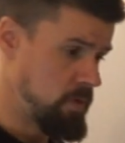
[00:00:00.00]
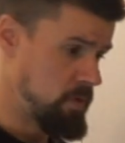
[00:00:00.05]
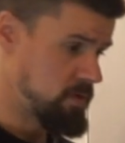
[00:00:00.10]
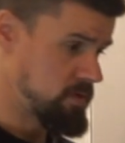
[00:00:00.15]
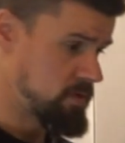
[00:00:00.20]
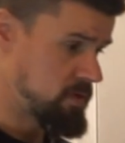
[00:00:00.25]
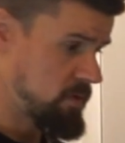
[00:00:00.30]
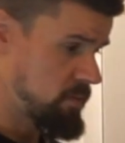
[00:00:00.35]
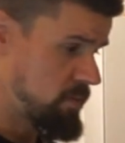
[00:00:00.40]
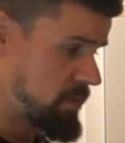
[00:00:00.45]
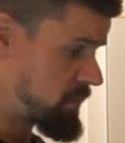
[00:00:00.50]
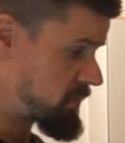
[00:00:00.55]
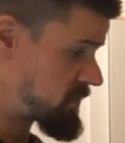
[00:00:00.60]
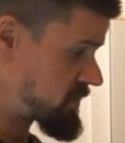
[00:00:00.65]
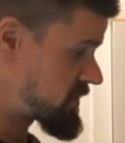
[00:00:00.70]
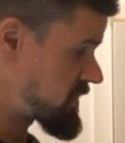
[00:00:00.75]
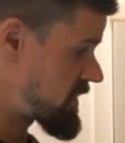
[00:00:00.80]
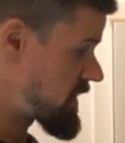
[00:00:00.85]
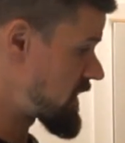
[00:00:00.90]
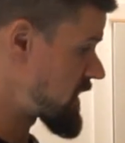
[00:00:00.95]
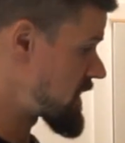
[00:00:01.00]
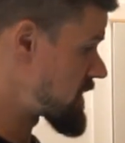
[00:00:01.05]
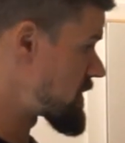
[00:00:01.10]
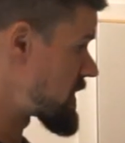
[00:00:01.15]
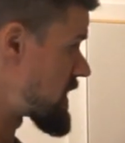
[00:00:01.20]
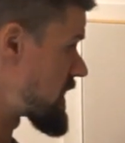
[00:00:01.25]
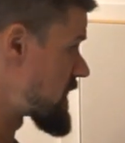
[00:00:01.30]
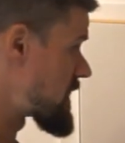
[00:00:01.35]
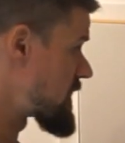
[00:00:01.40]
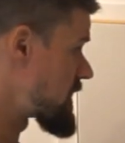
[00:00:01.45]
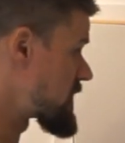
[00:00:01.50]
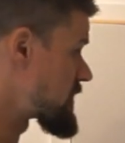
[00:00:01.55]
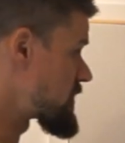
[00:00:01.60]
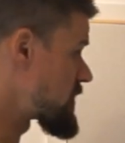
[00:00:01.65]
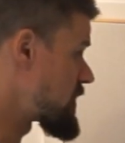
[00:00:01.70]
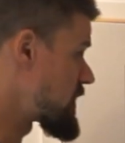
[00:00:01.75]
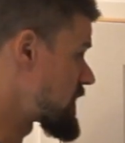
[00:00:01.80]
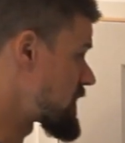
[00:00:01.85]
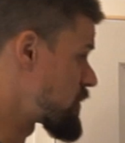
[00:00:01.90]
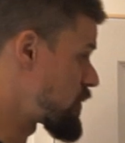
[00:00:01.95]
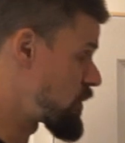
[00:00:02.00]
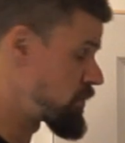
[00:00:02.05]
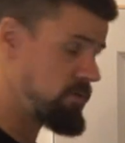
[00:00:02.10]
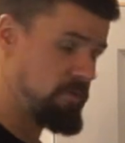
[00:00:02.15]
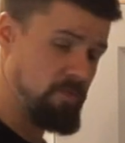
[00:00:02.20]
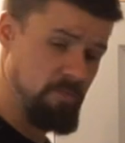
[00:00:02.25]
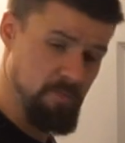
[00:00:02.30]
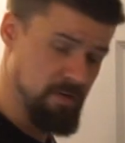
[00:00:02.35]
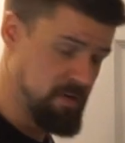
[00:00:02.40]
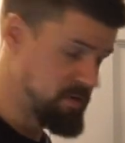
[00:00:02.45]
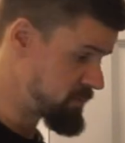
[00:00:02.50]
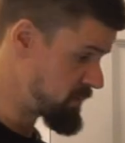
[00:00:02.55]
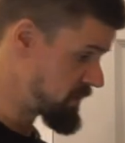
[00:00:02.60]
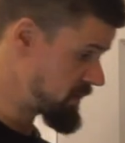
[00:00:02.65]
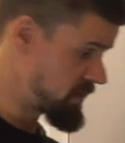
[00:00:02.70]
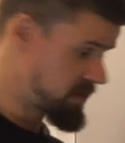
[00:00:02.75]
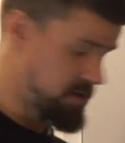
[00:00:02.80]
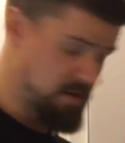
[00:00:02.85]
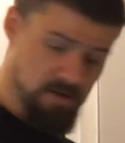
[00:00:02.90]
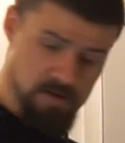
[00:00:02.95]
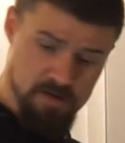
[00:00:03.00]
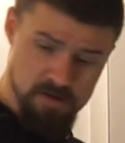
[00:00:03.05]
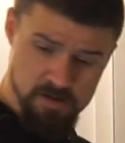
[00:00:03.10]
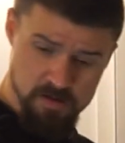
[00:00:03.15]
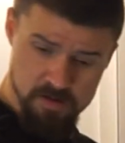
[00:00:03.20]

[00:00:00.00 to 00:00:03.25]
So we will see anyway, that's all I want from this bike.